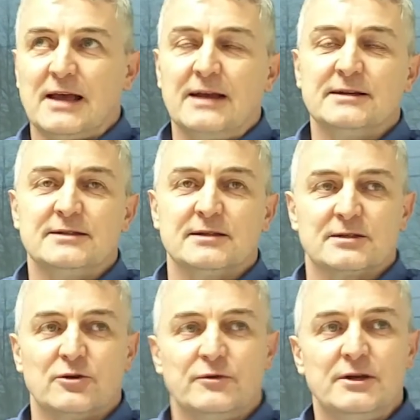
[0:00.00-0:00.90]
Elixir
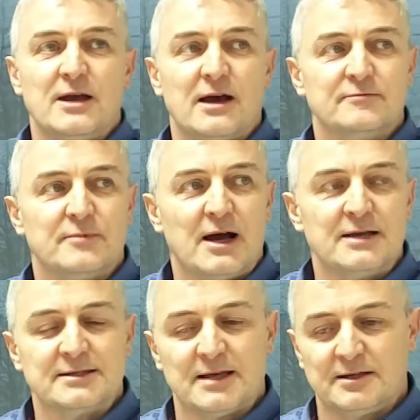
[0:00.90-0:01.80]
Slovenia,
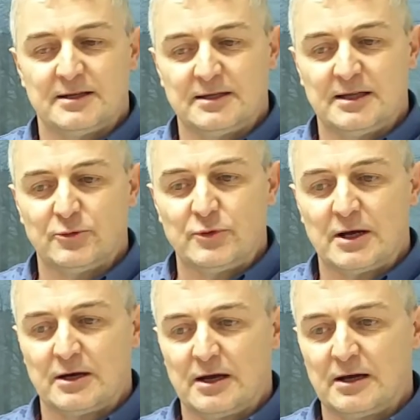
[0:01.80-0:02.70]
I say that we
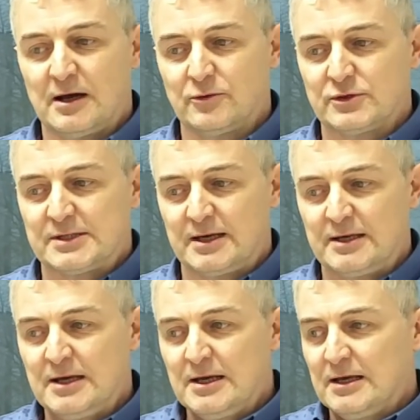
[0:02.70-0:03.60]
are, how to say,